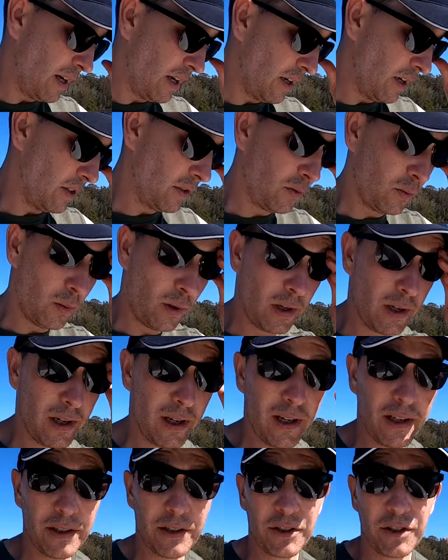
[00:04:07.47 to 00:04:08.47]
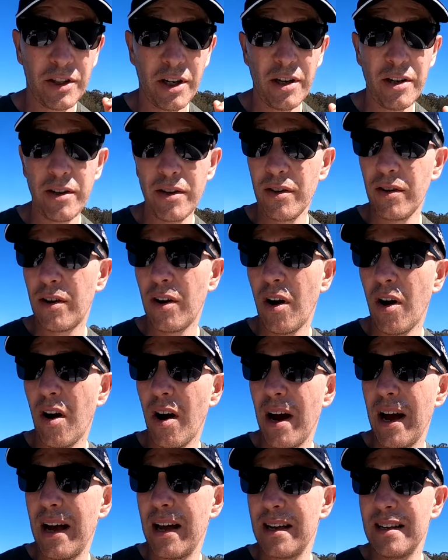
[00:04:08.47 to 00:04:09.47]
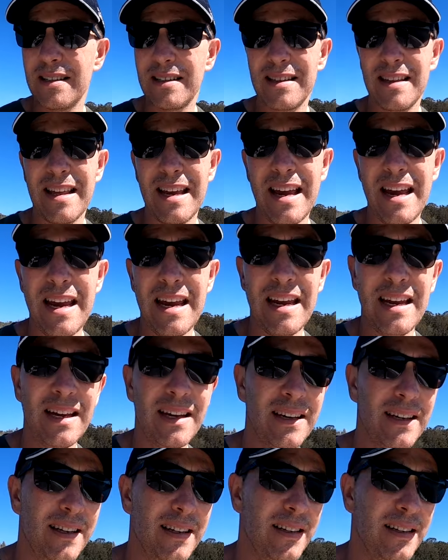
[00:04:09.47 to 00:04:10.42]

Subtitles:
and I just want to show you guys the